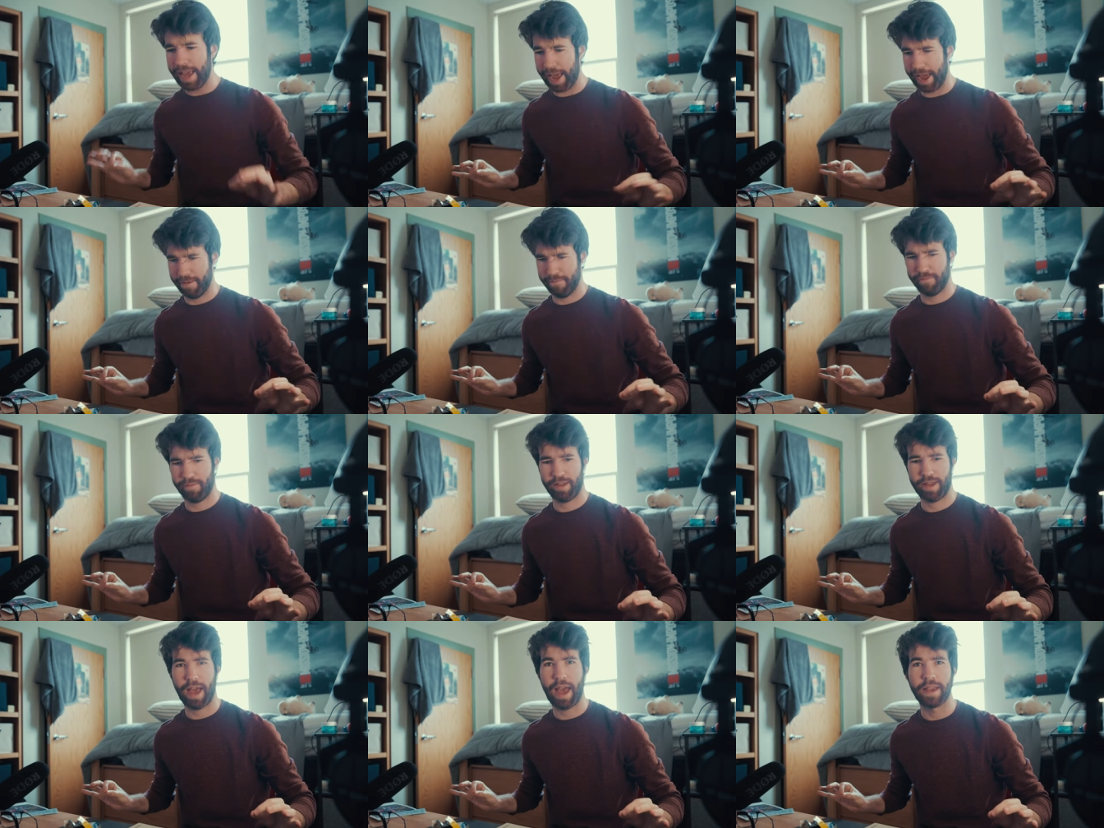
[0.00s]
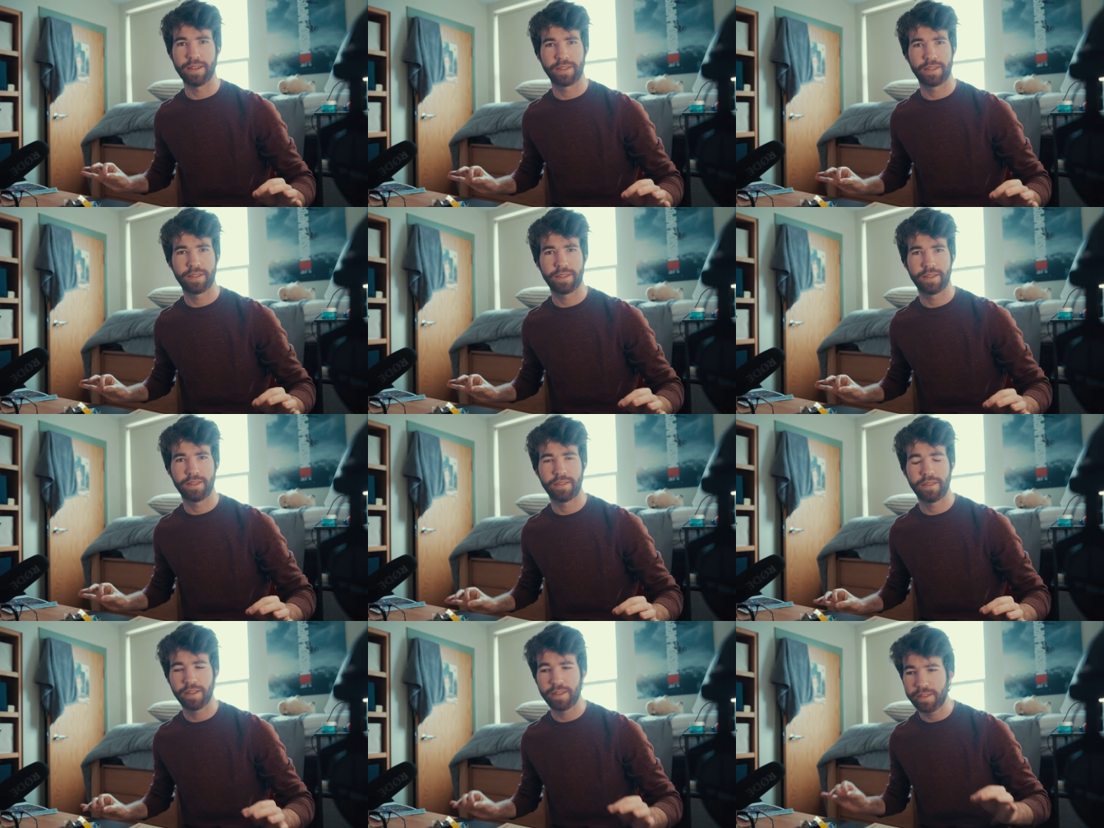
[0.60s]
game, guys.
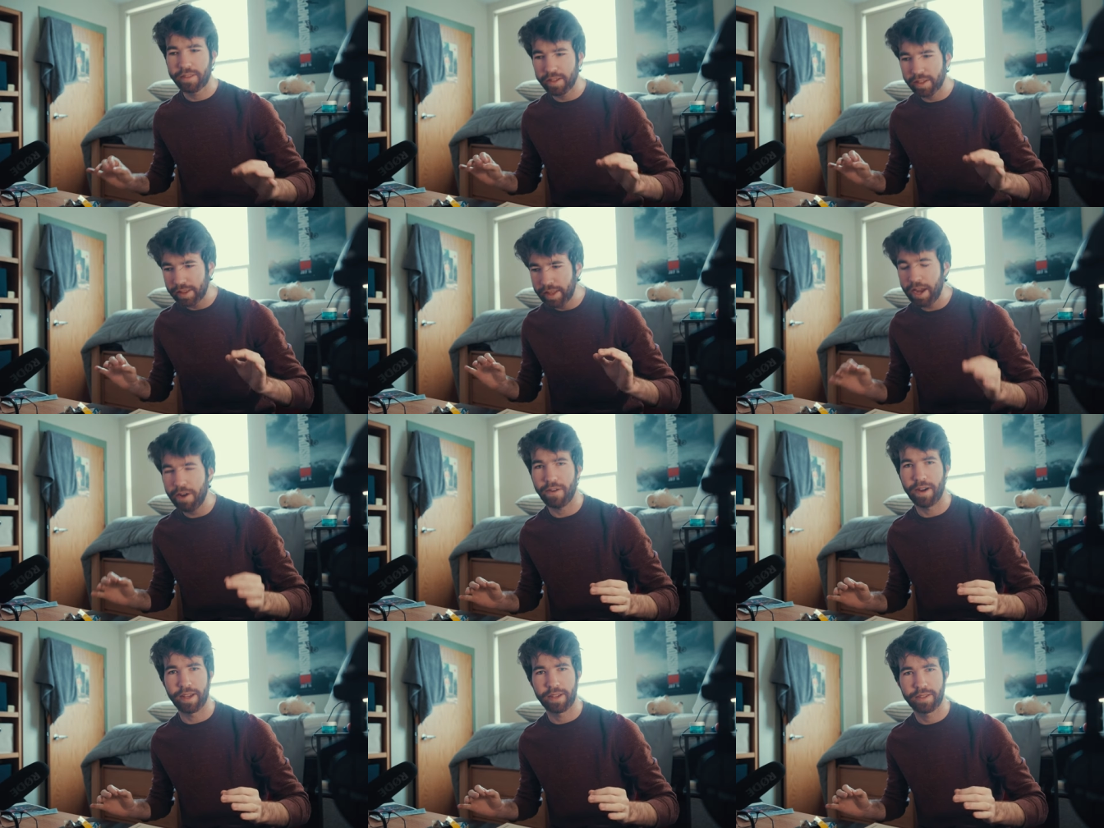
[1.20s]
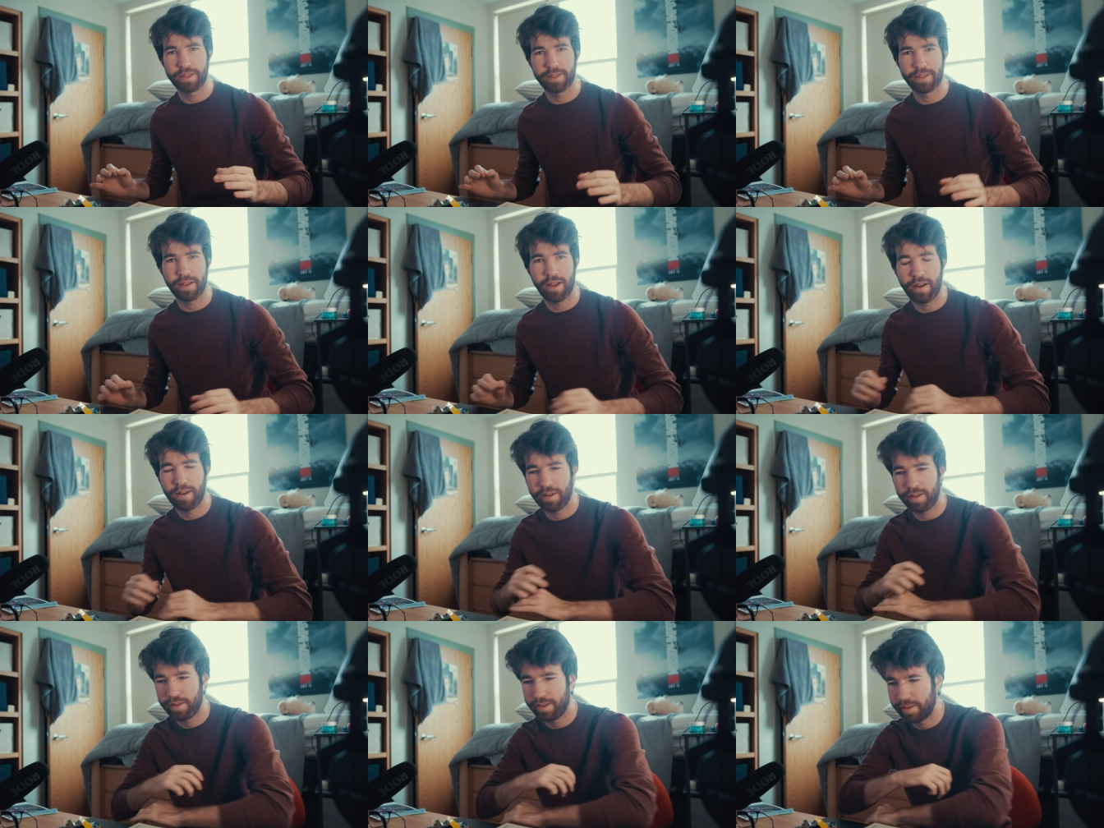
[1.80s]
The lyrics
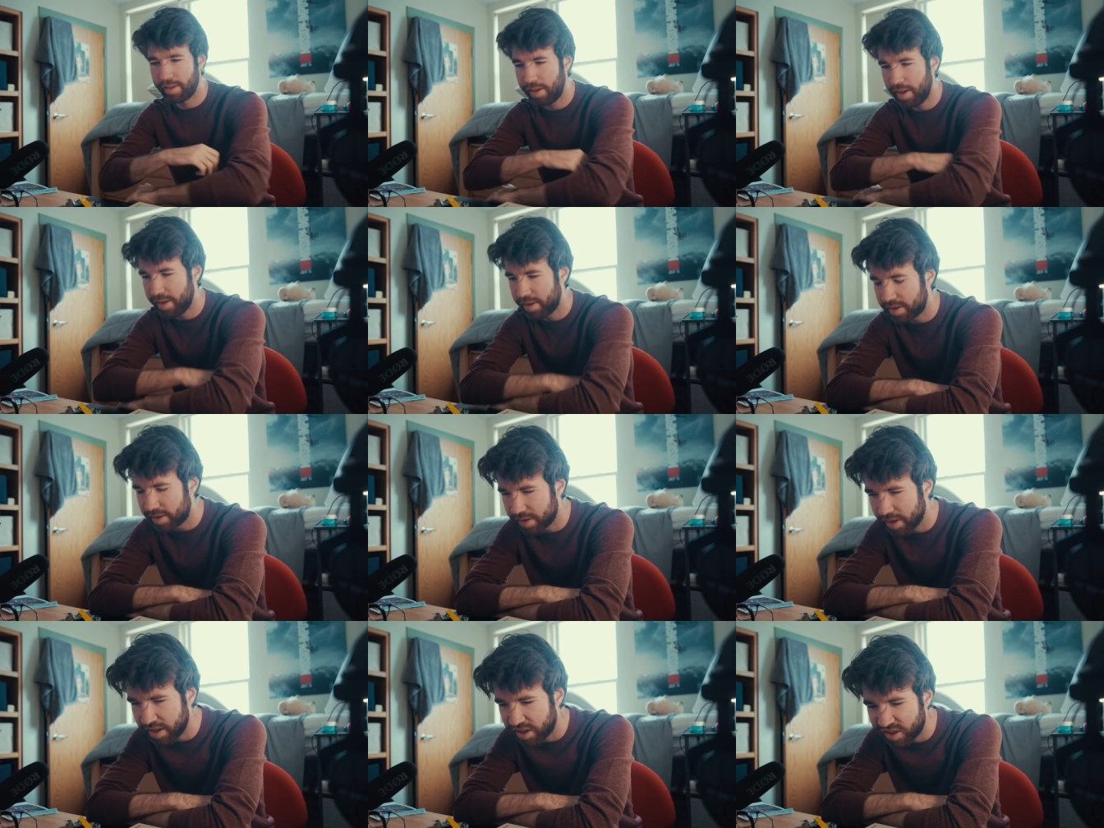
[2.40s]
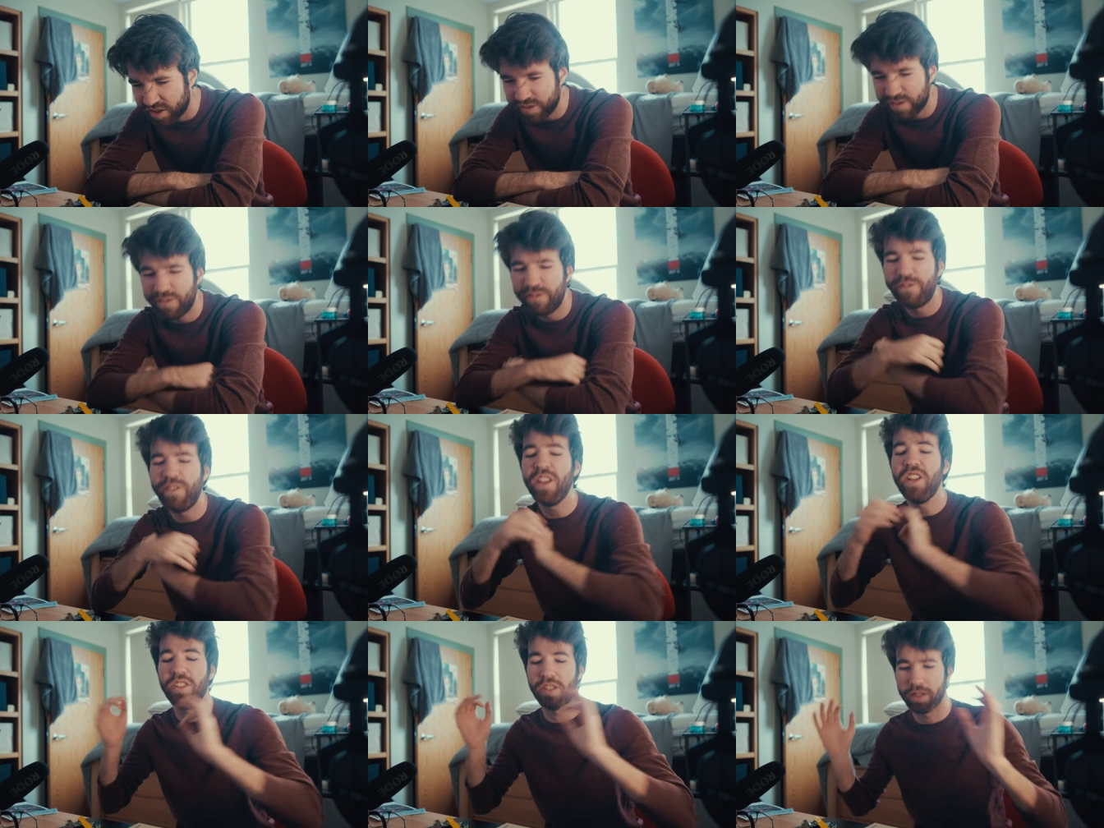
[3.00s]
are, it's
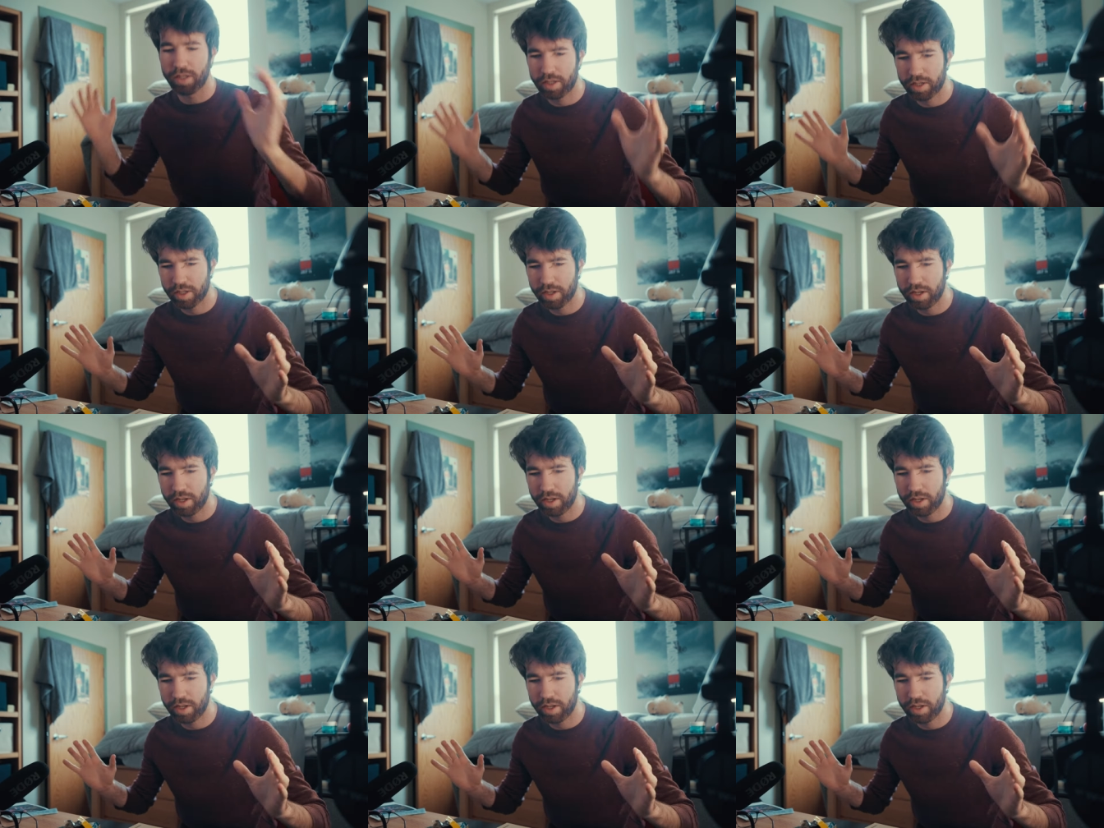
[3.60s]
filled.